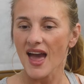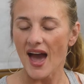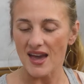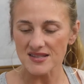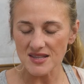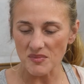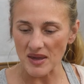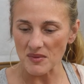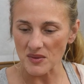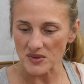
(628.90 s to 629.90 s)
As the
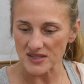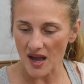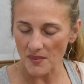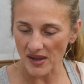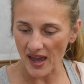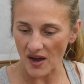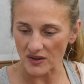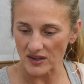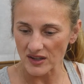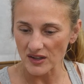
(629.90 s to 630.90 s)
baby was coming
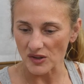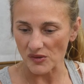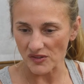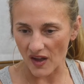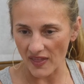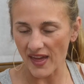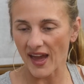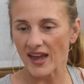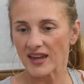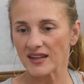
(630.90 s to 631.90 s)
out, we saw the
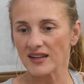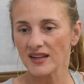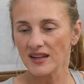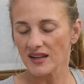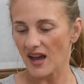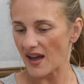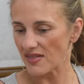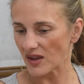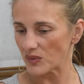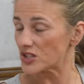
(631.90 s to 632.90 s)
head. I
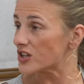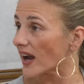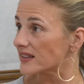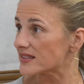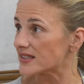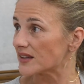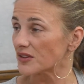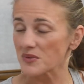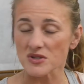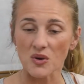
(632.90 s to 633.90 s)
think we checked to see if
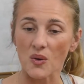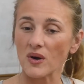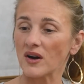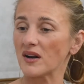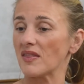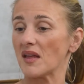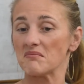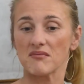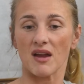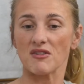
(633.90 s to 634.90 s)
there was a cord, and
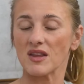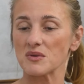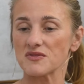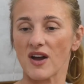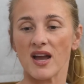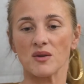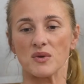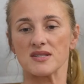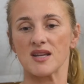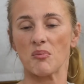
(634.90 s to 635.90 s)
then everything was fine.
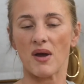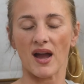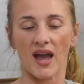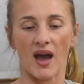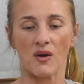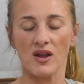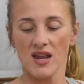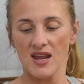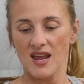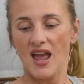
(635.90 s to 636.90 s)
We stepped back out,
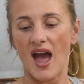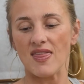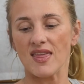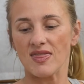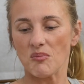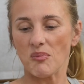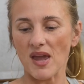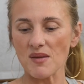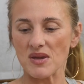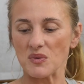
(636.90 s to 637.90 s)
and then the
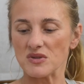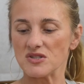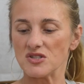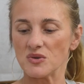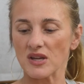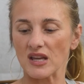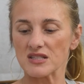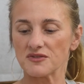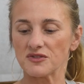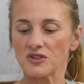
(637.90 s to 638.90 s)
baby was doing
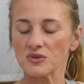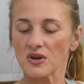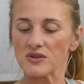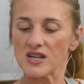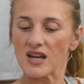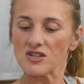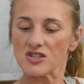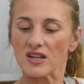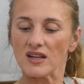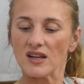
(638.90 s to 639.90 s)
its full
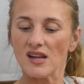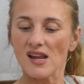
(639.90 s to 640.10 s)
rotation.